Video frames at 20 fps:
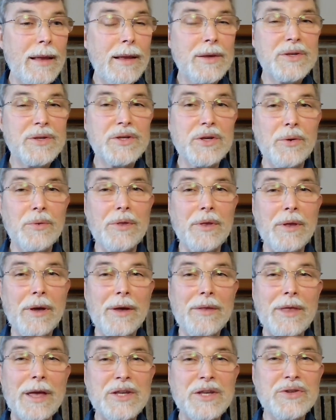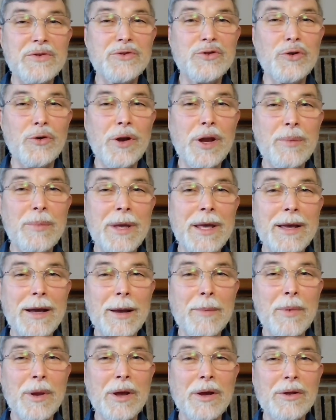So thanks for joining me.
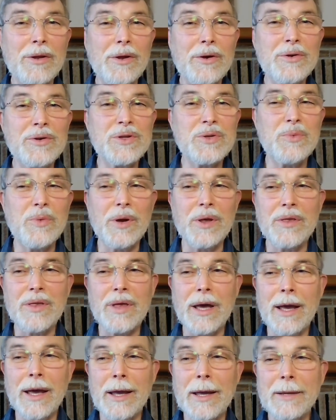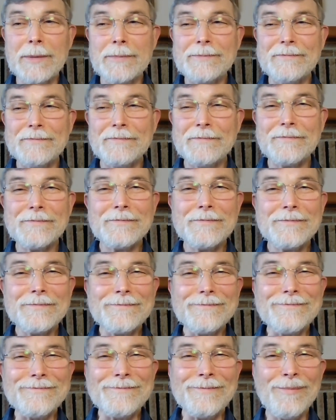I'm going to close with a
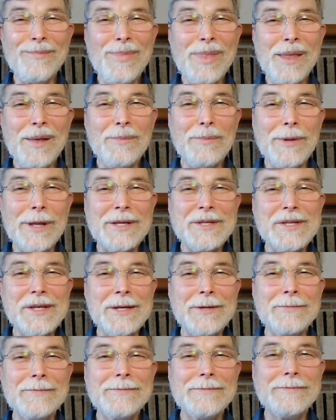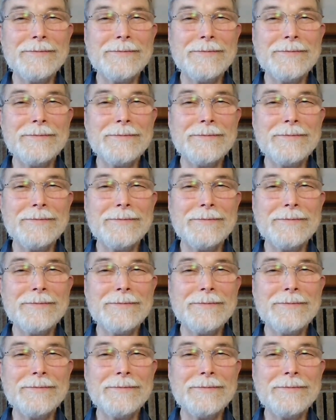blessing.